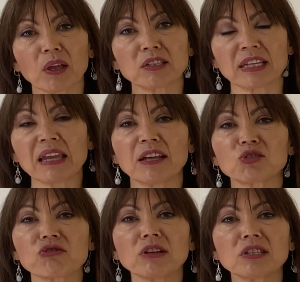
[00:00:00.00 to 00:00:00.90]
to gain that
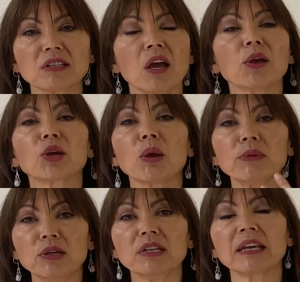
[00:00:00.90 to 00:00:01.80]
trust,
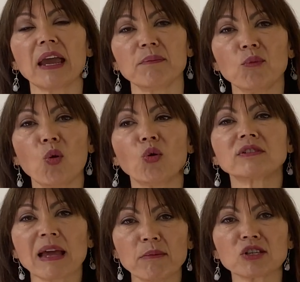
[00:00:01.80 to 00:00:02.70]
communicate more,
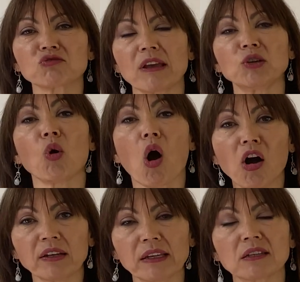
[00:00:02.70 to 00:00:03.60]
demonstrate you're
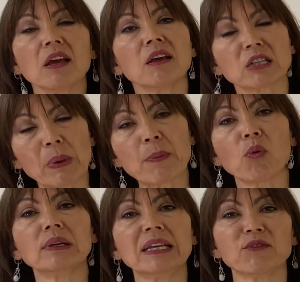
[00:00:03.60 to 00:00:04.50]
on it, so people
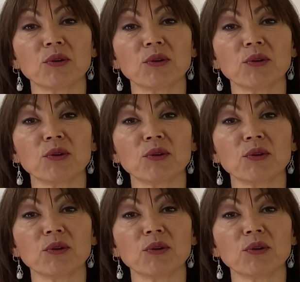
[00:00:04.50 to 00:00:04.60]
will leave you